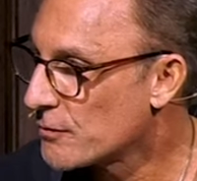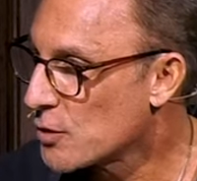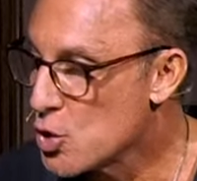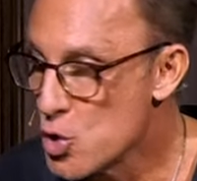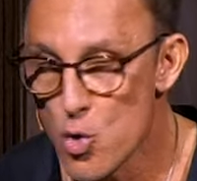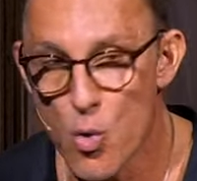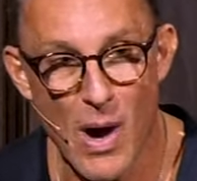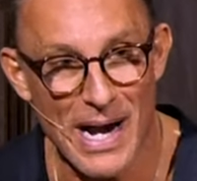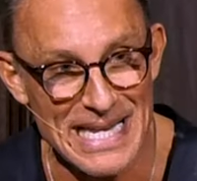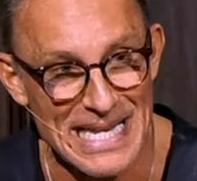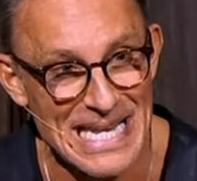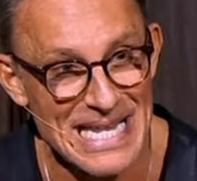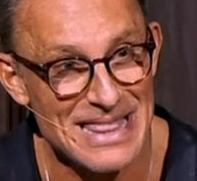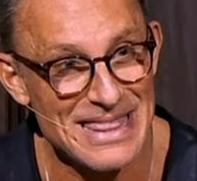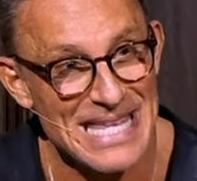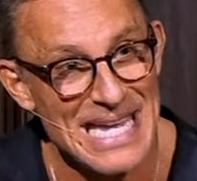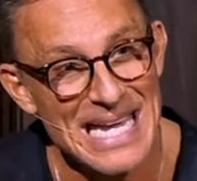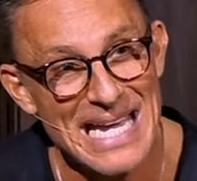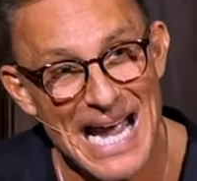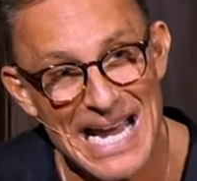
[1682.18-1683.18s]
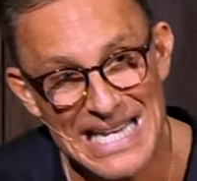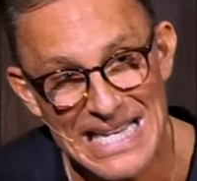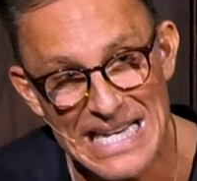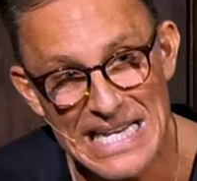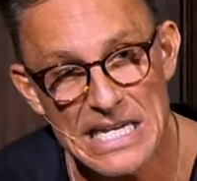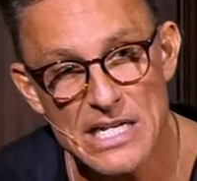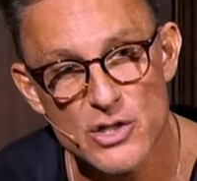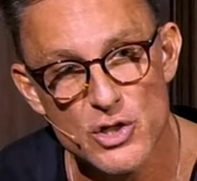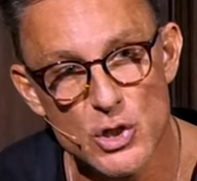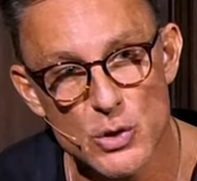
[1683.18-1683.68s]
who I think I
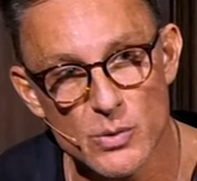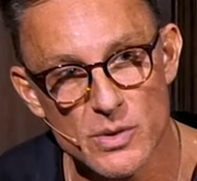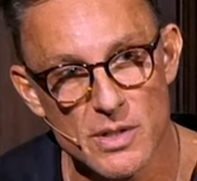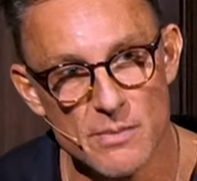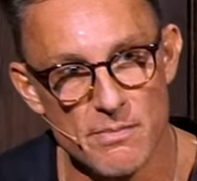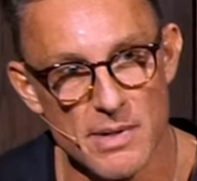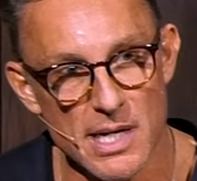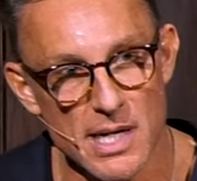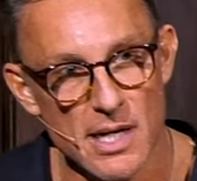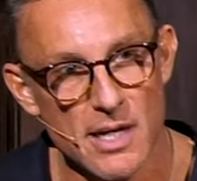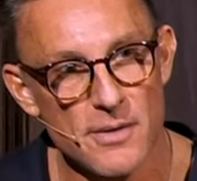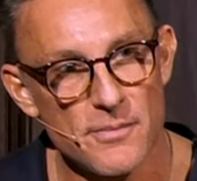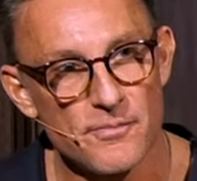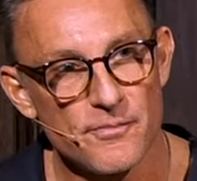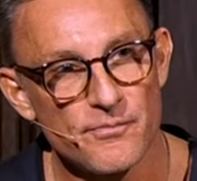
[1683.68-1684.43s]
need you to be.